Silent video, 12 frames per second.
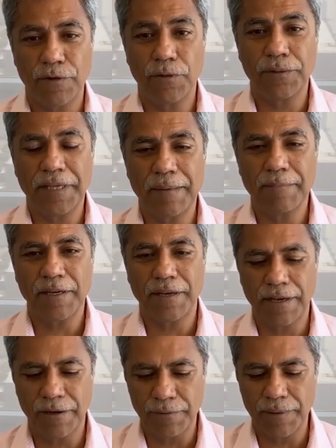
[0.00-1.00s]
an OEM
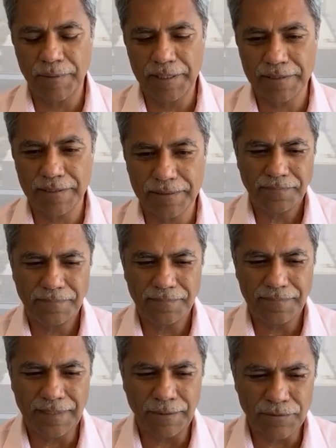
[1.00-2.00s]
agreement.
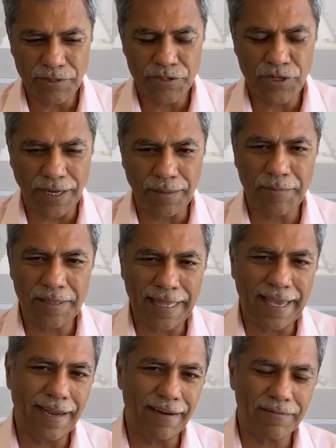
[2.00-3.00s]
There was a gentleman
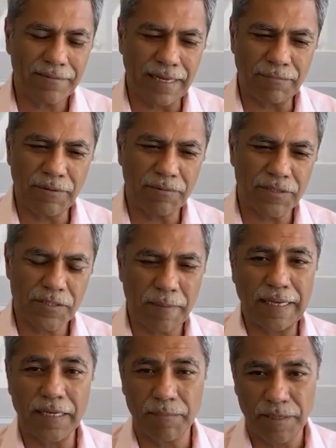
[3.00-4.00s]
there that we were
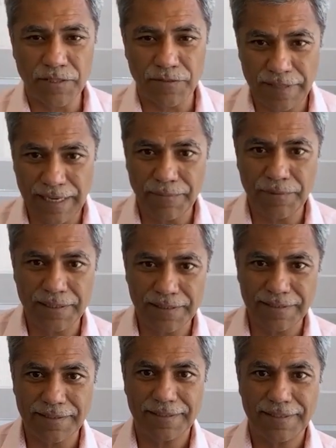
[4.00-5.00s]
spending a bunch of time with,
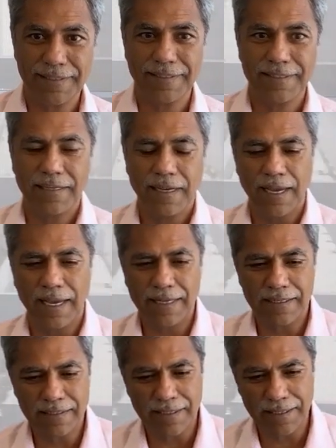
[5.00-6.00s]

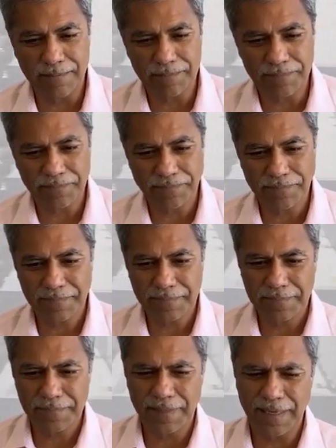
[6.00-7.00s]
and
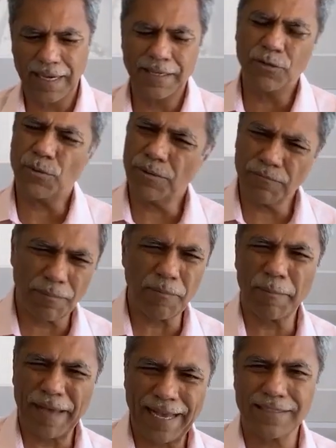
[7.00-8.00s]
I'd known him from the
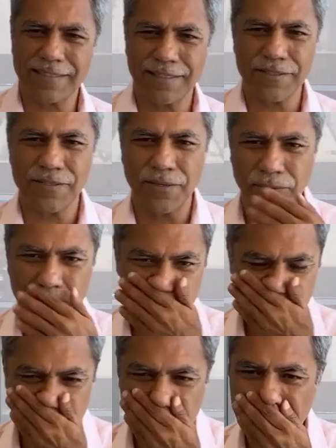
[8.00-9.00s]
past, and so
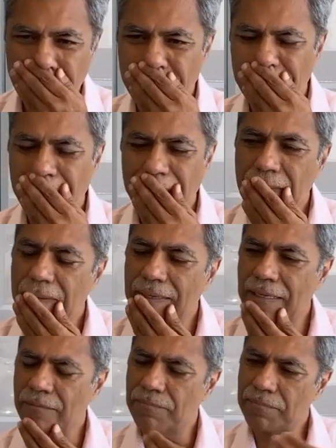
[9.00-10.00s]

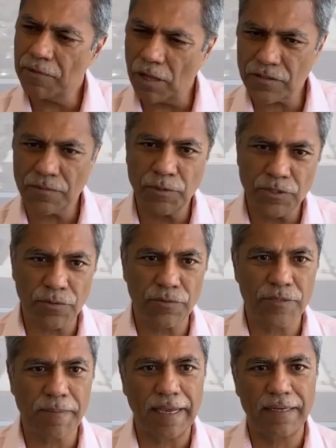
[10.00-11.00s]
in lots of mutual
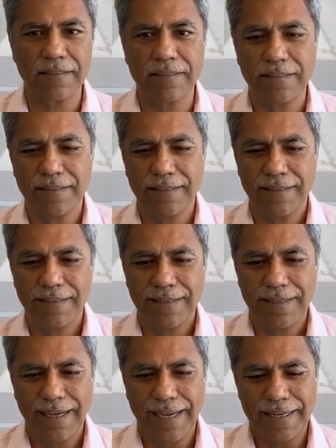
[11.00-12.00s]
respect.
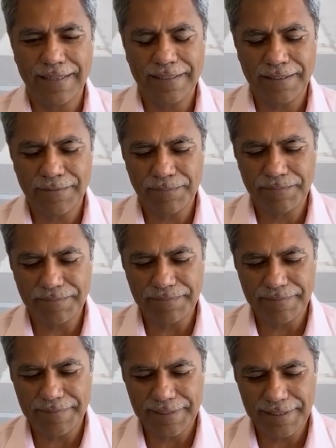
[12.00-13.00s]
And
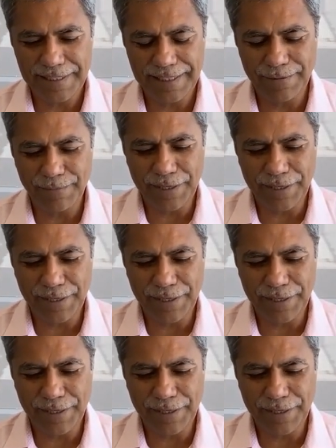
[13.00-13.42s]
we